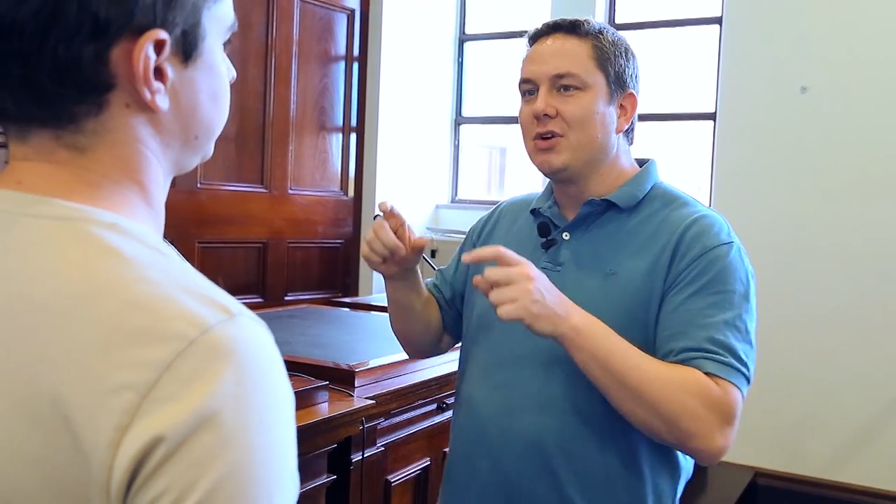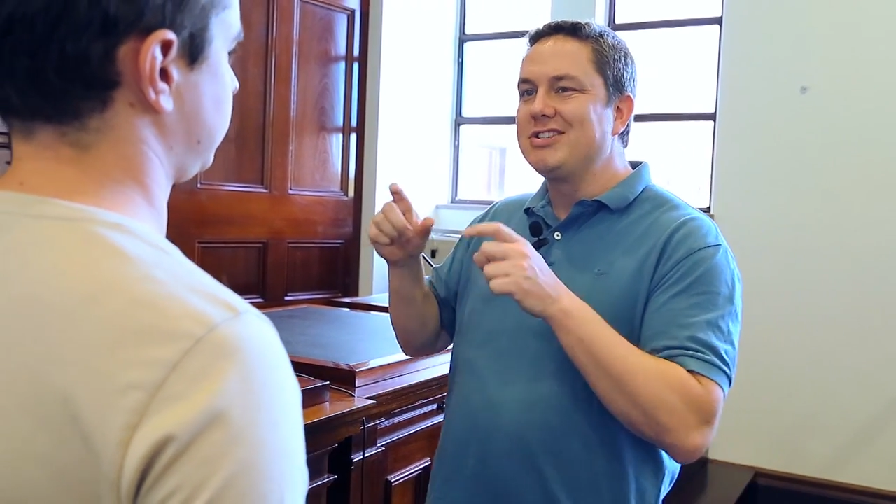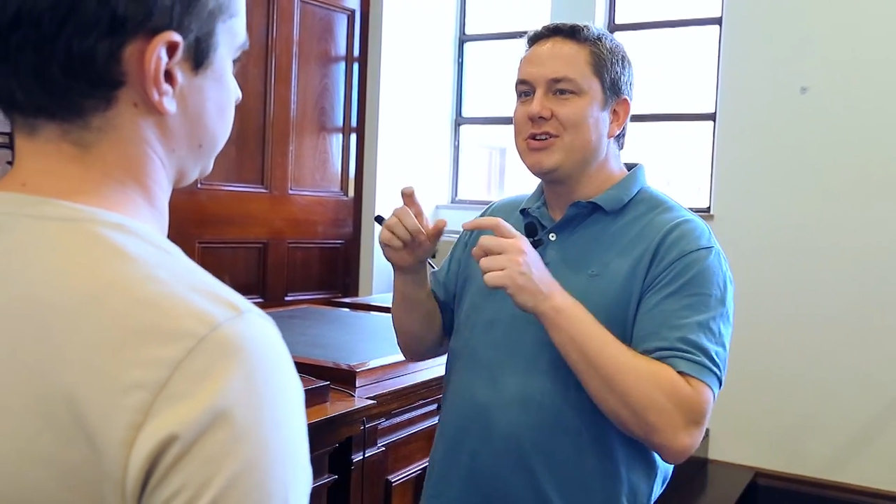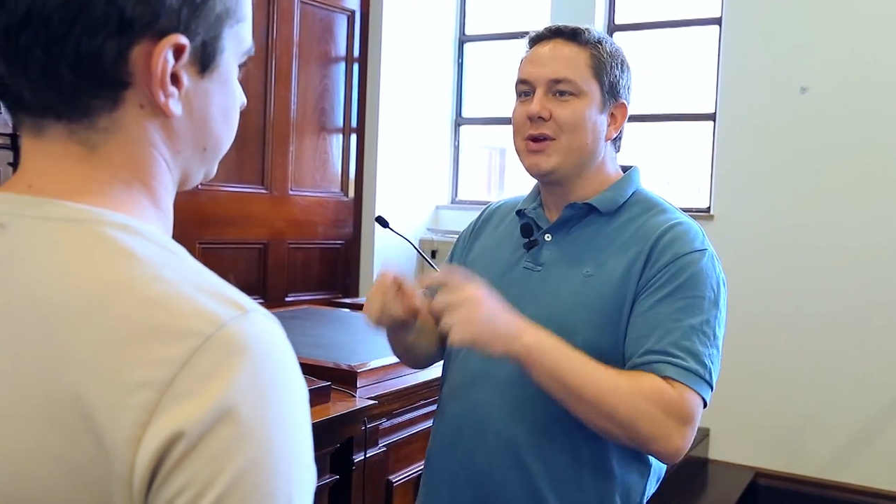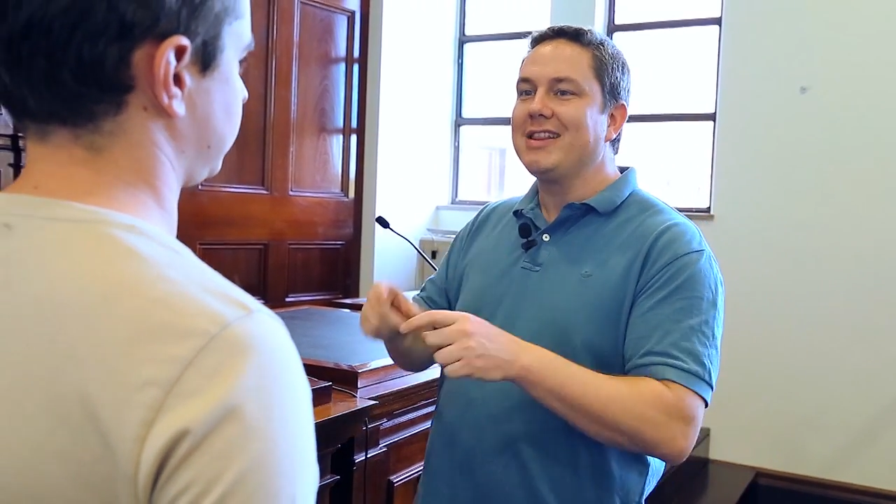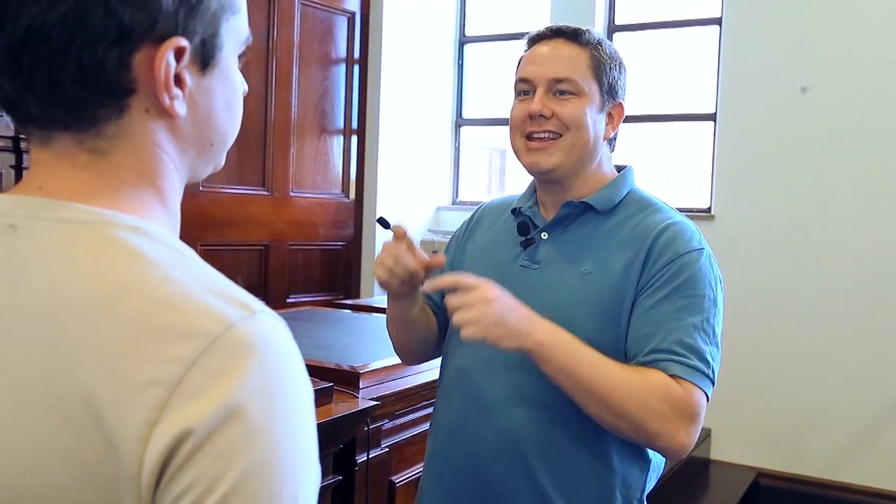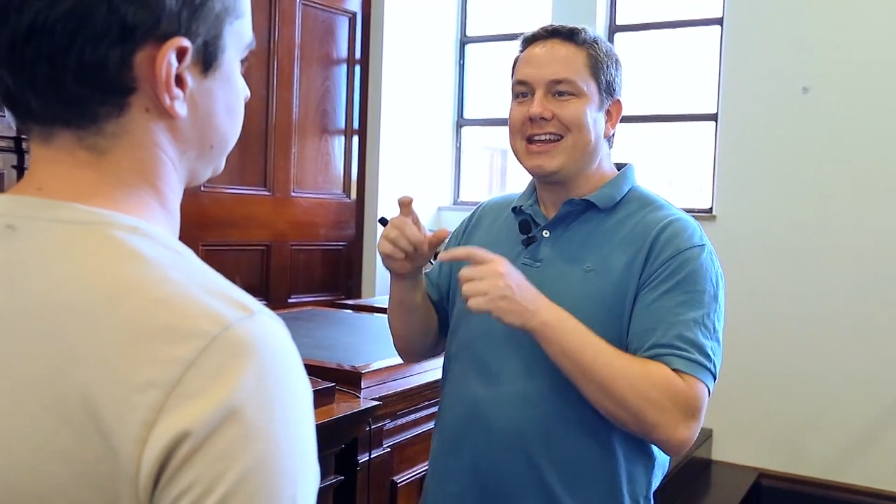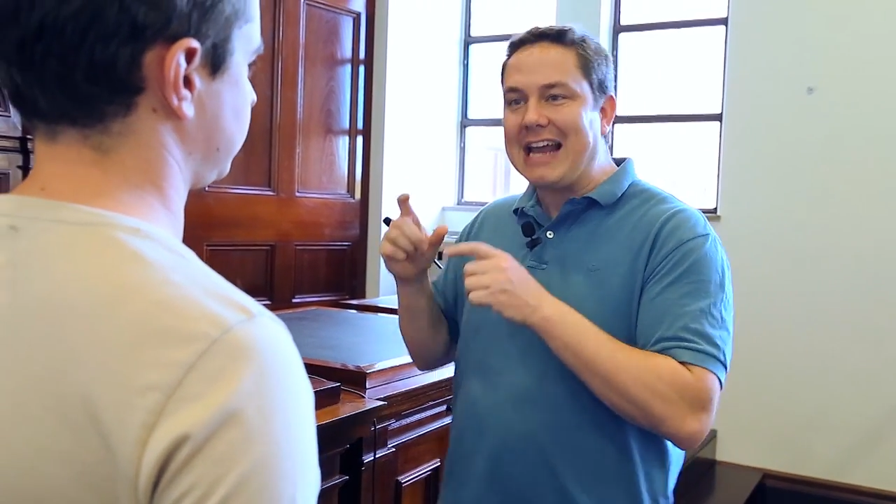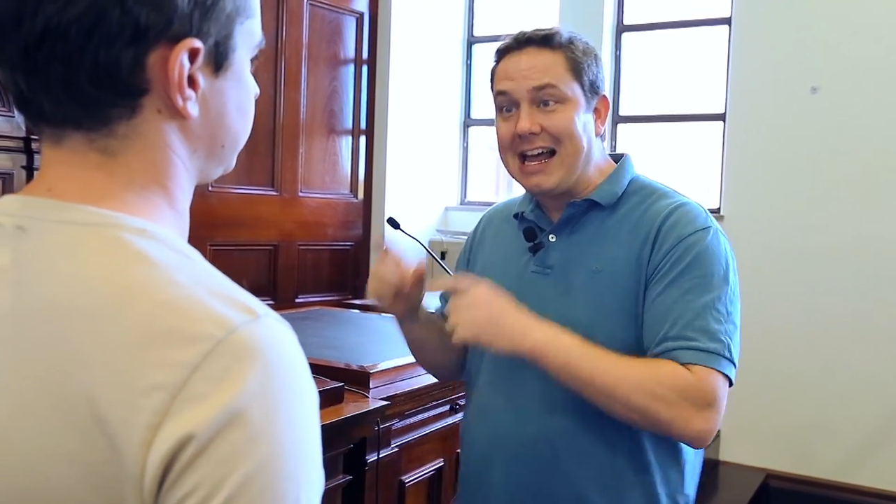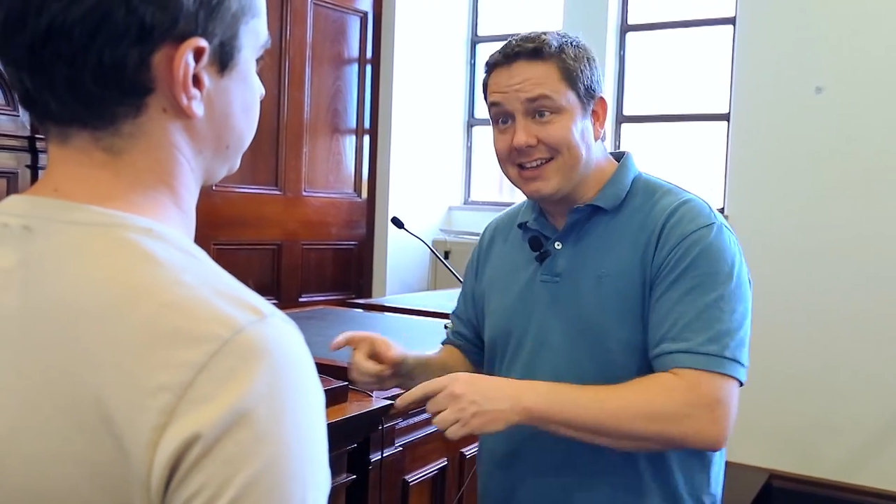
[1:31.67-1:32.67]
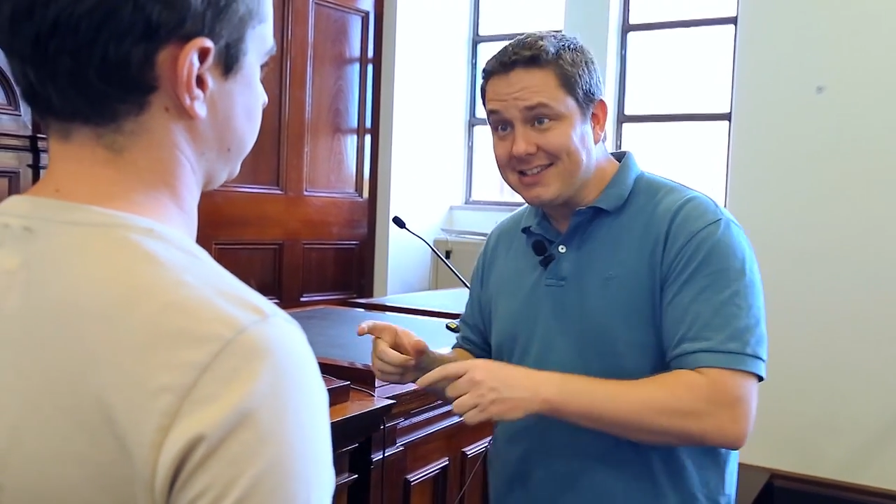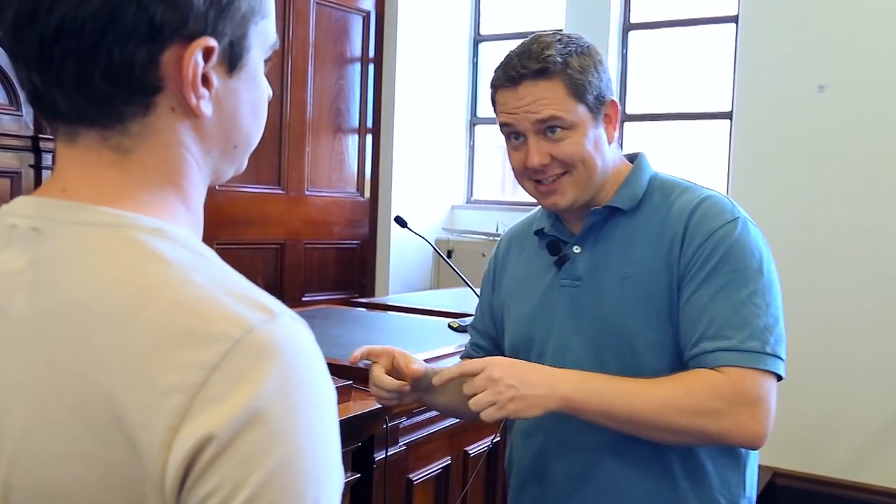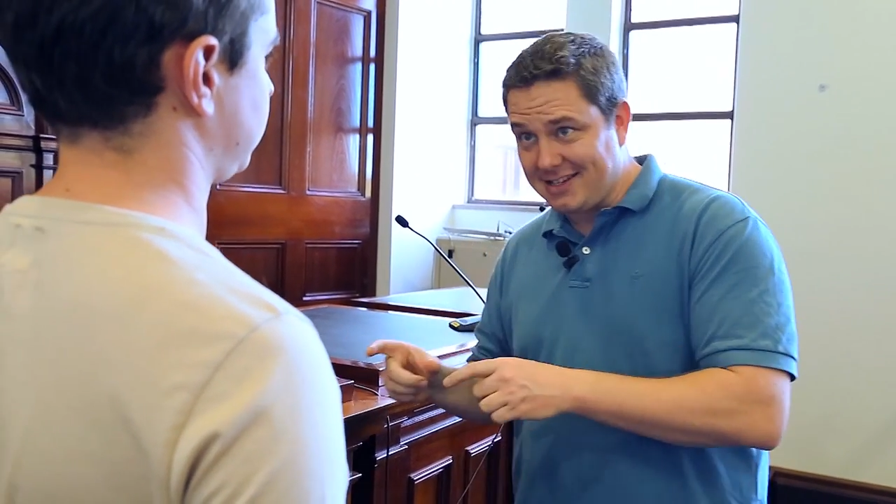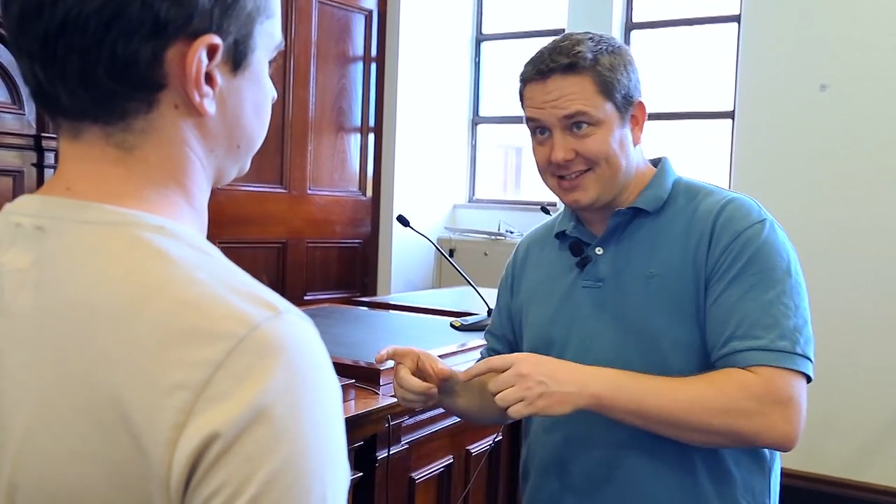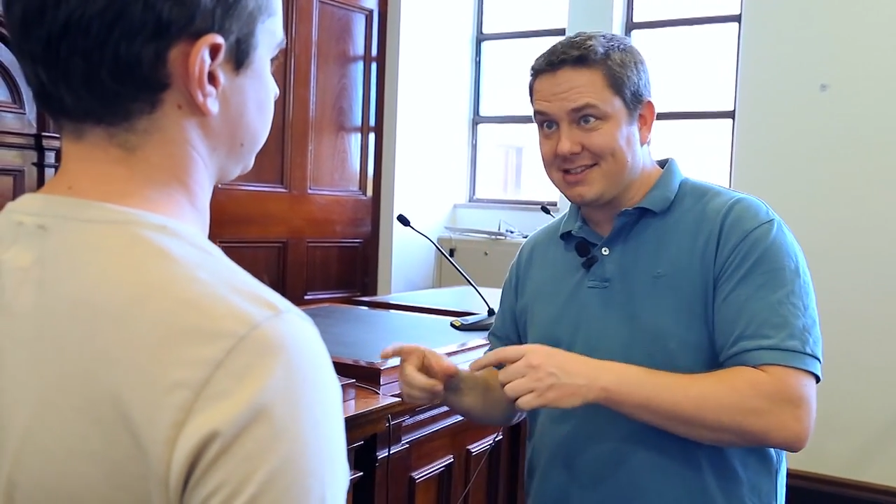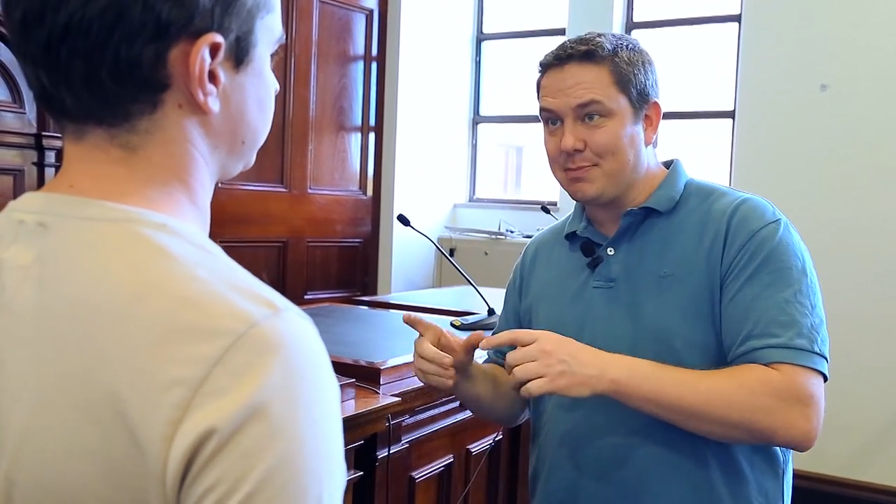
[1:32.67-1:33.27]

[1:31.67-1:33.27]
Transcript: are doing the analyses,